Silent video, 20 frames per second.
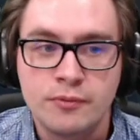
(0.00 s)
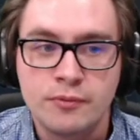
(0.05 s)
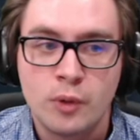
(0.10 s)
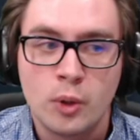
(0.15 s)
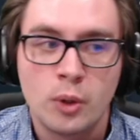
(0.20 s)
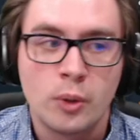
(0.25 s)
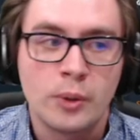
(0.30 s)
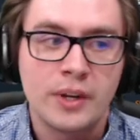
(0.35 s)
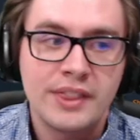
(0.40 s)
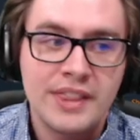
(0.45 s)

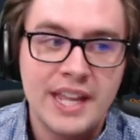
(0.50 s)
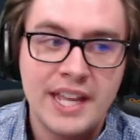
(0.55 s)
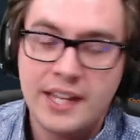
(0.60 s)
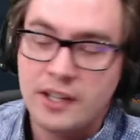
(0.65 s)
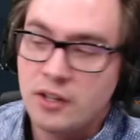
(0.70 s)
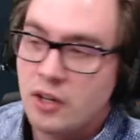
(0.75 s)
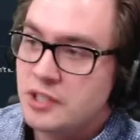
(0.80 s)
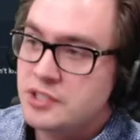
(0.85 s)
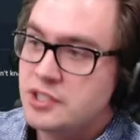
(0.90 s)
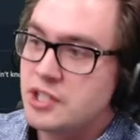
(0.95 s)
forward, they can
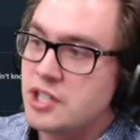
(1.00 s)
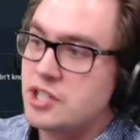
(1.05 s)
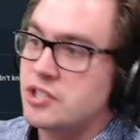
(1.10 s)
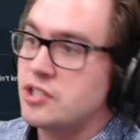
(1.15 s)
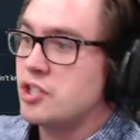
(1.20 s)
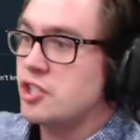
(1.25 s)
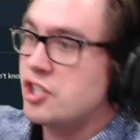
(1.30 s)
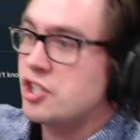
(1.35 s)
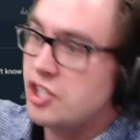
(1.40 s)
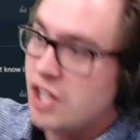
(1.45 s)
all just
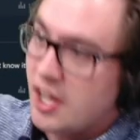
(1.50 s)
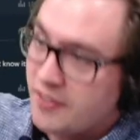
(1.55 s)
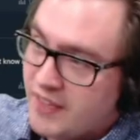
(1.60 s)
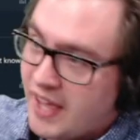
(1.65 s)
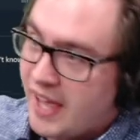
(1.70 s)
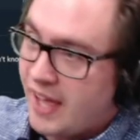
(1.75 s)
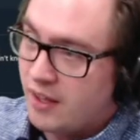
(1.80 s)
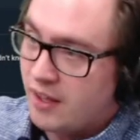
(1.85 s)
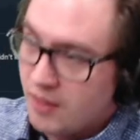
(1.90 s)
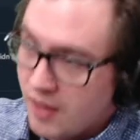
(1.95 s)
shut the
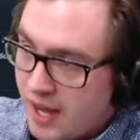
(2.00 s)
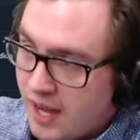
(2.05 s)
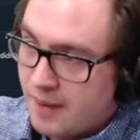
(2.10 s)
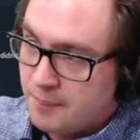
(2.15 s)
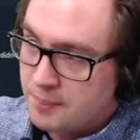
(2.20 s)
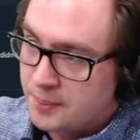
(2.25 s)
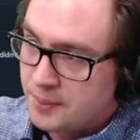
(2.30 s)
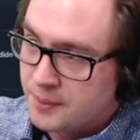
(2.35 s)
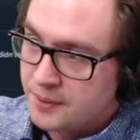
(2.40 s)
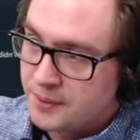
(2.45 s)
hell
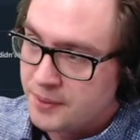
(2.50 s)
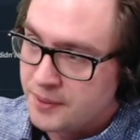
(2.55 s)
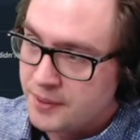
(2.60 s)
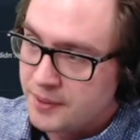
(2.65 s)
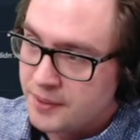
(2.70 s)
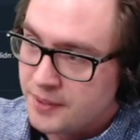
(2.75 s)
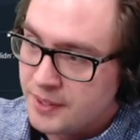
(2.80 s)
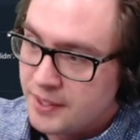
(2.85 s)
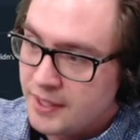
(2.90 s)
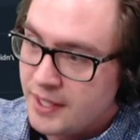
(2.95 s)
up
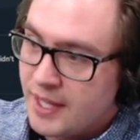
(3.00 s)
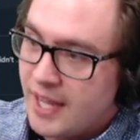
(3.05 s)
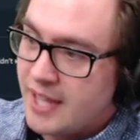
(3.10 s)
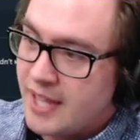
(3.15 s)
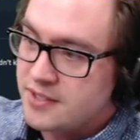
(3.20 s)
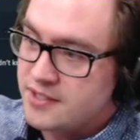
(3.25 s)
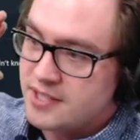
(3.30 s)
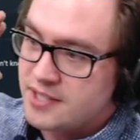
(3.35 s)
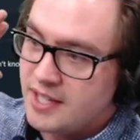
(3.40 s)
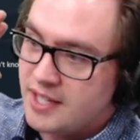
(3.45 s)
and
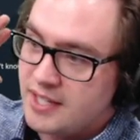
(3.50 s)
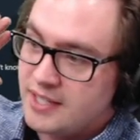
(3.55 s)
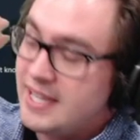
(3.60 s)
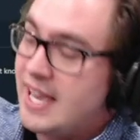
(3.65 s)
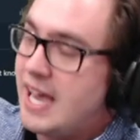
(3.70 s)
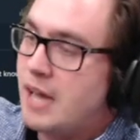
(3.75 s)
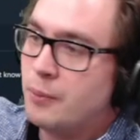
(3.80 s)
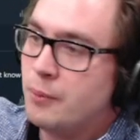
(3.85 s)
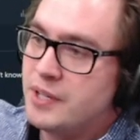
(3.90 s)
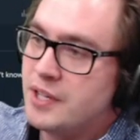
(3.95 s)
say,
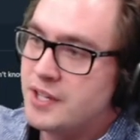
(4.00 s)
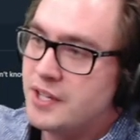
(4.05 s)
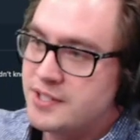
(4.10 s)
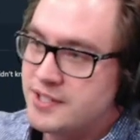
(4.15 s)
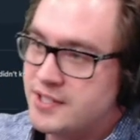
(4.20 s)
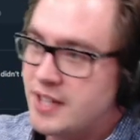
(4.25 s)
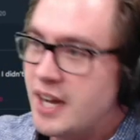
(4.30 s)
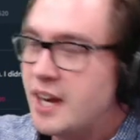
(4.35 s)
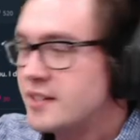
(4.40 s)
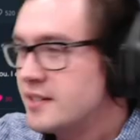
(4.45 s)
yeah, we all
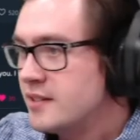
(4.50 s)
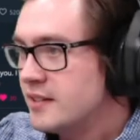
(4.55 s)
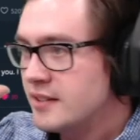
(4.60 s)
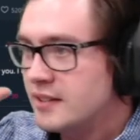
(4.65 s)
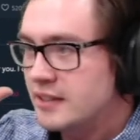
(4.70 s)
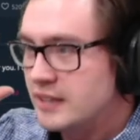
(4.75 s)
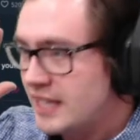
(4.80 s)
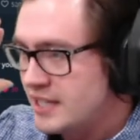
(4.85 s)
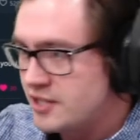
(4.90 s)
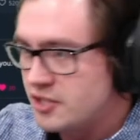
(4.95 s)
sucked.
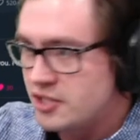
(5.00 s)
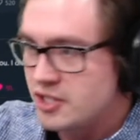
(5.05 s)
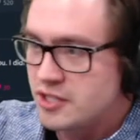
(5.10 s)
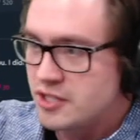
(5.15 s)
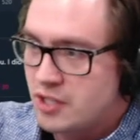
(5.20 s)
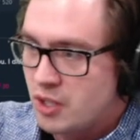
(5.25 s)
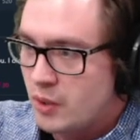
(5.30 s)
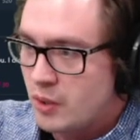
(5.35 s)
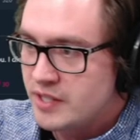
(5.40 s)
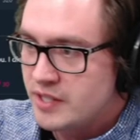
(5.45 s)
Let's just
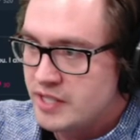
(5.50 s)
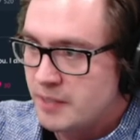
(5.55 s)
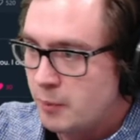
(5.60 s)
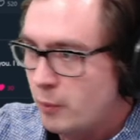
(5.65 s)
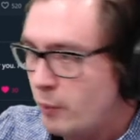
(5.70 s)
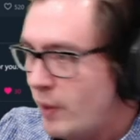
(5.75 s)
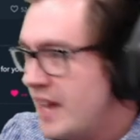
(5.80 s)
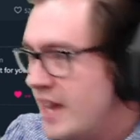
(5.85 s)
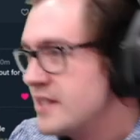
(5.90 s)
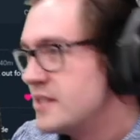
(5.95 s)
go our separate
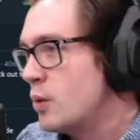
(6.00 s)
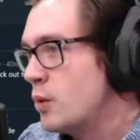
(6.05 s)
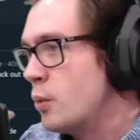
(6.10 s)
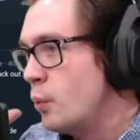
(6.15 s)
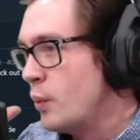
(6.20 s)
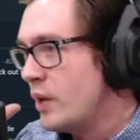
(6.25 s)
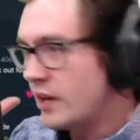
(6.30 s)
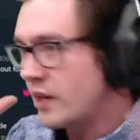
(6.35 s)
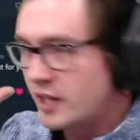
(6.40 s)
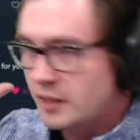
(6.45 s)
ways.
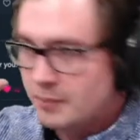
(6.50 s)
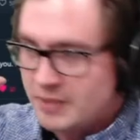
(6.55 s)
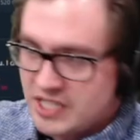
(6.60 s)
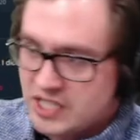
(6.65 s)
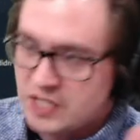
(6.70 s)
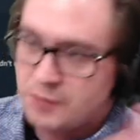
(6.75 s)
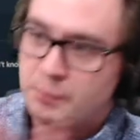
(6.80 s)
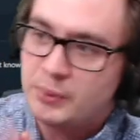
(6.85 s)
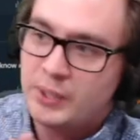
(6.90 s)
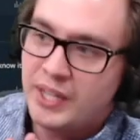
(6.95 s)
We're going to be
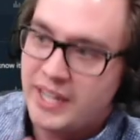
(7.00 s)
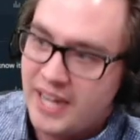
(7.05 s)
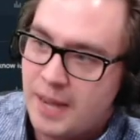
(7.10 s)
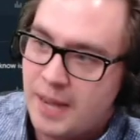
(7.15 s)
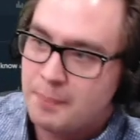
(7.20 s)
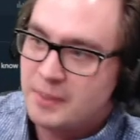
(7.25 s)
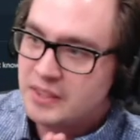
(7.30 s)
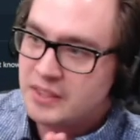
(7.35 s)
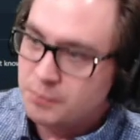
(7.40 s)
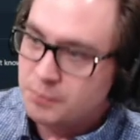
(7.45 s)
split up
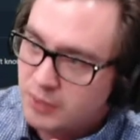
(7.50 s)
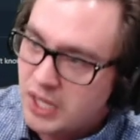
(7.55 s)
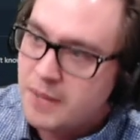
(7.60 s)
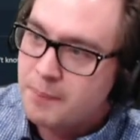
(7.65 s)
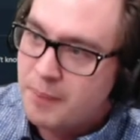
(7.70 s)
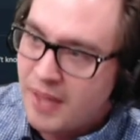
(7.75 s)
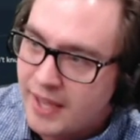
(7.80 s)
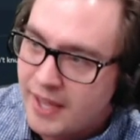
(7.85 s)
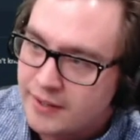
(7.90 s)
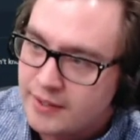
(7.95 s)
in the
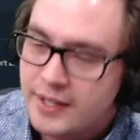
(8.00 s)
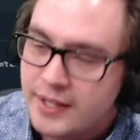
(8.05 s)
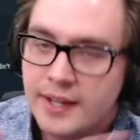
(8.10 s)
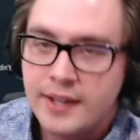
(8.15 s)
playpen.